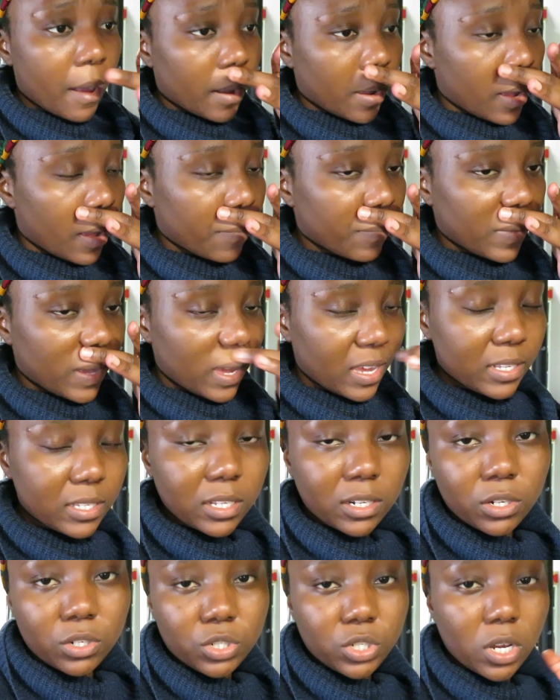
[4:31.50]
cupcakes
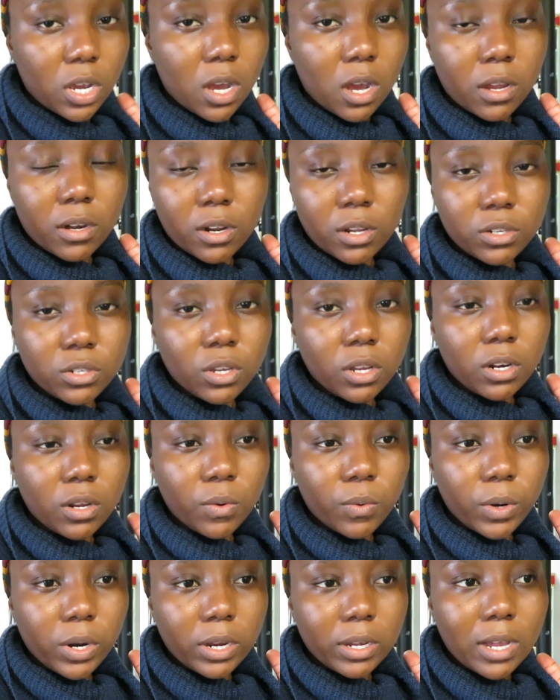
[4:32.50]
in a jar are not
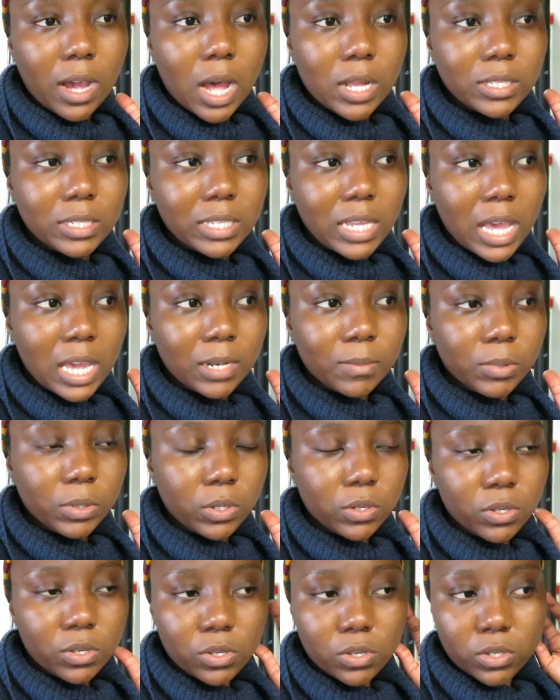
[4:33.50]
gonna work outside
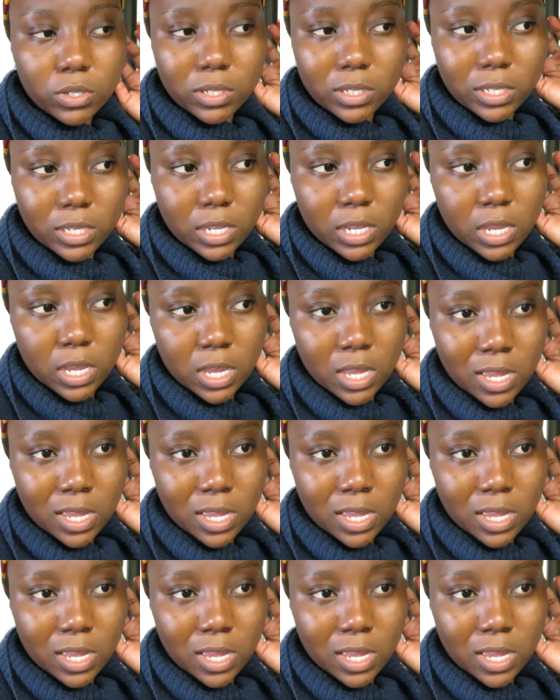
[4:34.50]
because